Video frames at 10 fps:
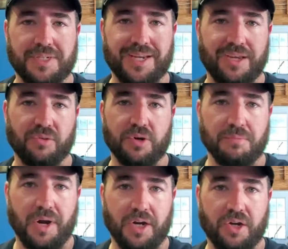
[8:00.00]
particular to
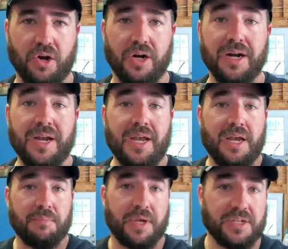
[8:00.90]
my car
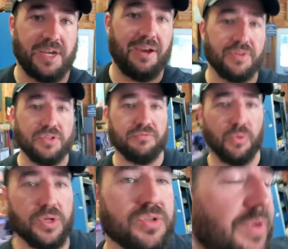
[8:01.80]
because I have a
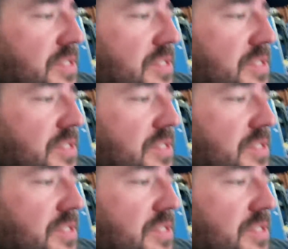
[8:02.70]
divorce